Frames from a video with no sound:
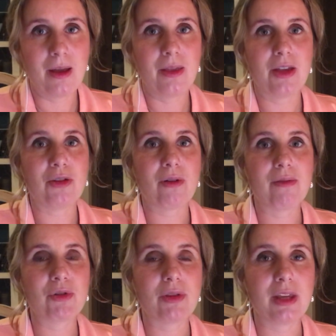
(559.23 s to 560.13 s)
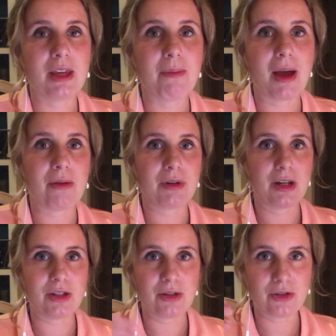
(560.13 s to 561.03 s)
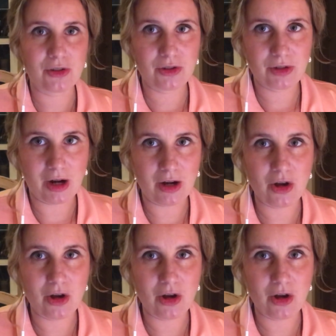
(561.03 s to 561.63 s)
Then you don't have to think about it. You start